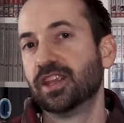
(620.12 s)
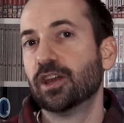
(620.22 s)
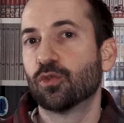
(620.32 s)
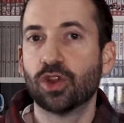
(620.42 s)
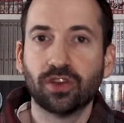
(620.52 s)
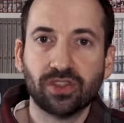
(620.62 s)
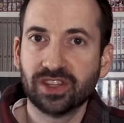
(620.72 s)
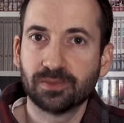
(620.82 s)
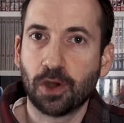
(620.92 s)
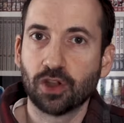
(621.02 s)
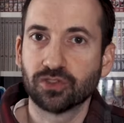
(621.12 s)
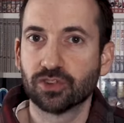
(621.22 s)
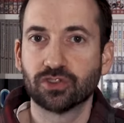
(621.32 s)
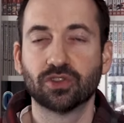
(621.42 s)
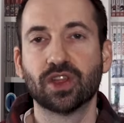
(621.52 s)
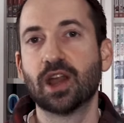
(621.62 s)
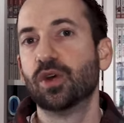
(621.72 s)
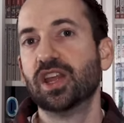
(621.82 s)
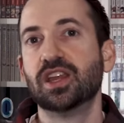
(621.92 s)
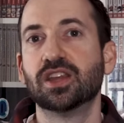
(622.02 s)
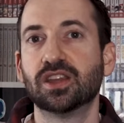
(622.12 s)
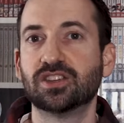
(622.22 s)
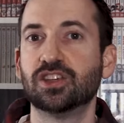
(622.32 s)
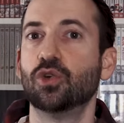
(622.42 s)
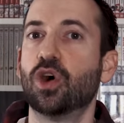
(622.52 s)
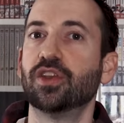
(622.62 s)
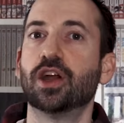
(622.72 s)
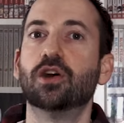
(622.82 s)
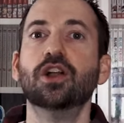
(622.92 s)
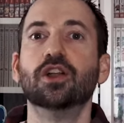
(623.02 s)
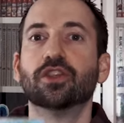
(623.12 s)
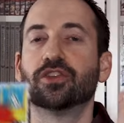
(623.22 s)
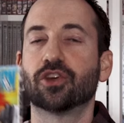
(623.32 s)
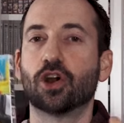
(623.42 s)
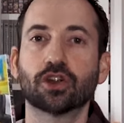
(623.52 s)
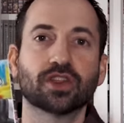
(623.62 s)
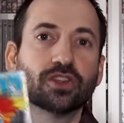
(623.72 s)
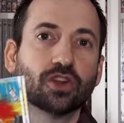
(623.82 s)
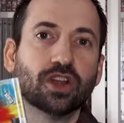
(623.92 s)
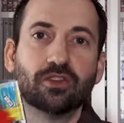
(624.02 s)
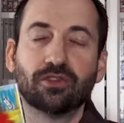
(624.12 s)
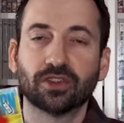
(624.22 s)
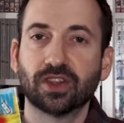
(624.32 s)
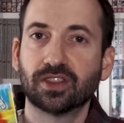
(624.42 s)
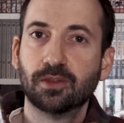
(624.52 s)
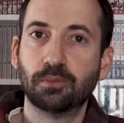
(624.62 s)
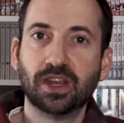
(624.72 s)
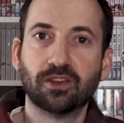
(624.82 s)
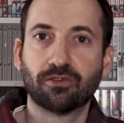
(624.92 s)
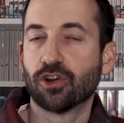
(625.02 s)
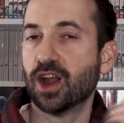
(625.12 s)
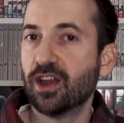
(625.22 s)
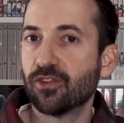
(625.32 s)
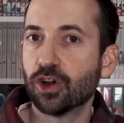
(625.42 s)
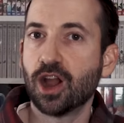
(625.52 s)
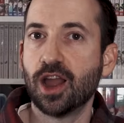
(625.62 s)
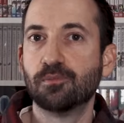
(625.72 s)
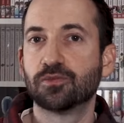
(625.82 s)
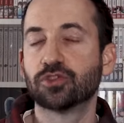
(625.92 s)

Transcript: get rid of these monsters so that way he can continue on now this arc that they're in it feels like they've been in forever i'm